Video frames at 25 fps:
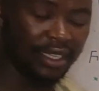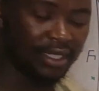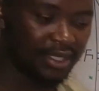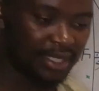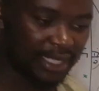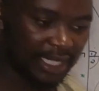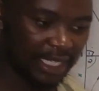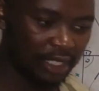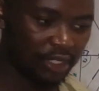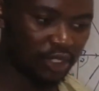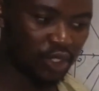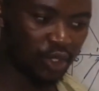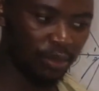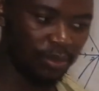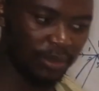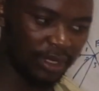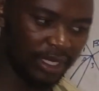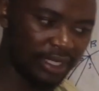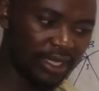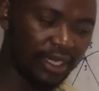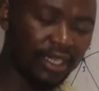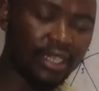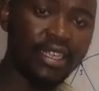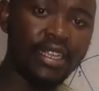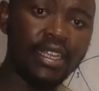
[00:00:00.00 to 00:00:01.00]
and circle
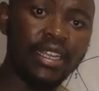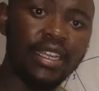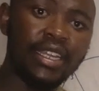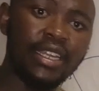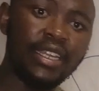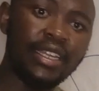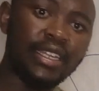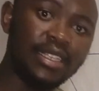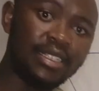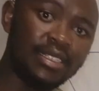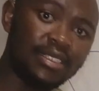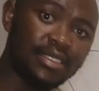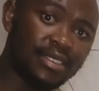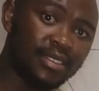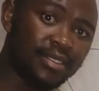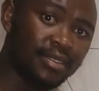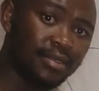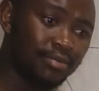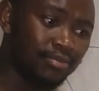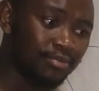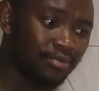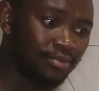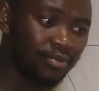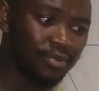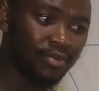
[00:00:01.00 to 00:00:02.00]
geometry is
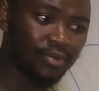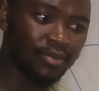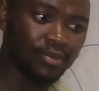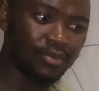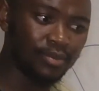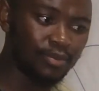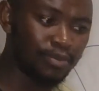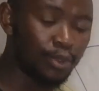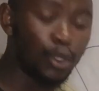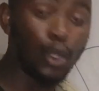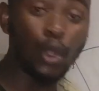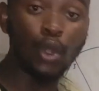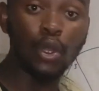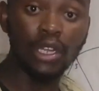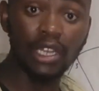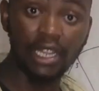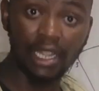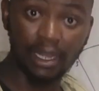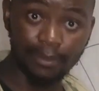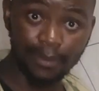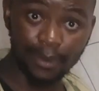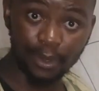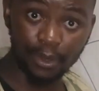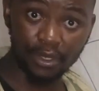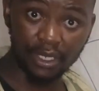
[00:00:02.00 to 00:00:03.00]
purely
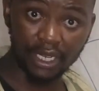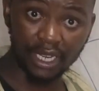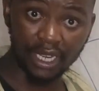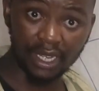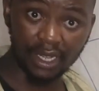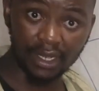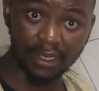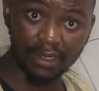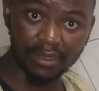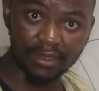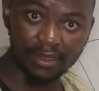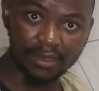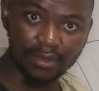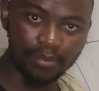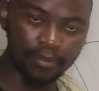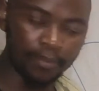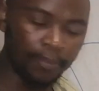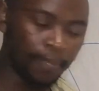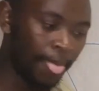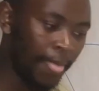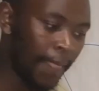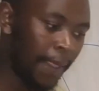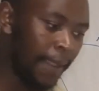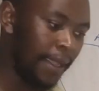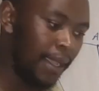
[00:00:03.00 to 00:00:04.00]
about angles.
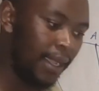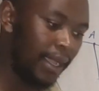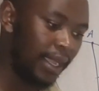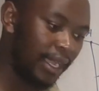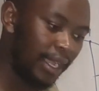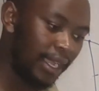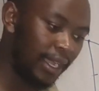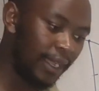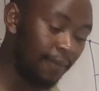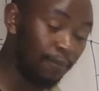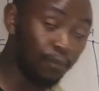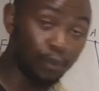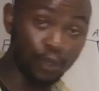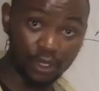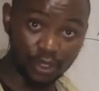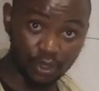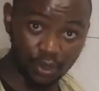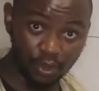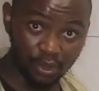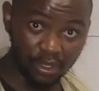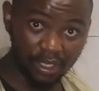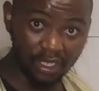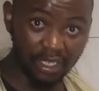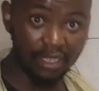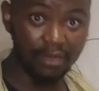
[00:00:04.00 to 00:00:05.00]
Not
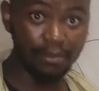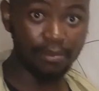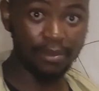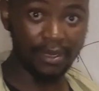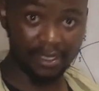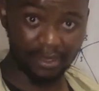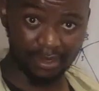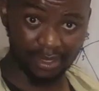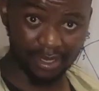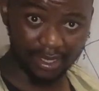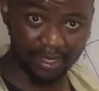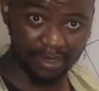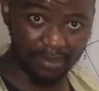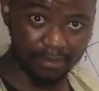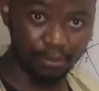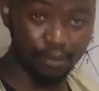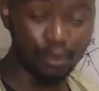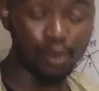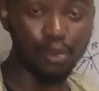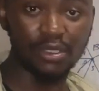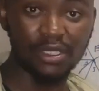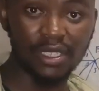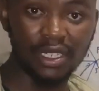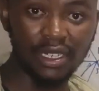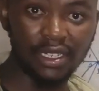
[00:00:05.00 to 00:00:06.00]
only, but
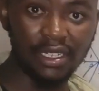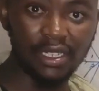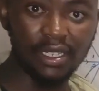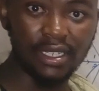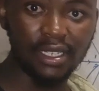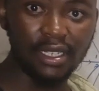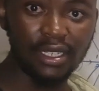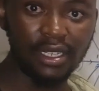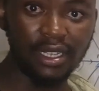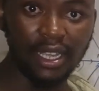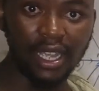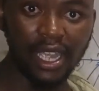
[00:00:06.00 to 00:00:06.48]
mostly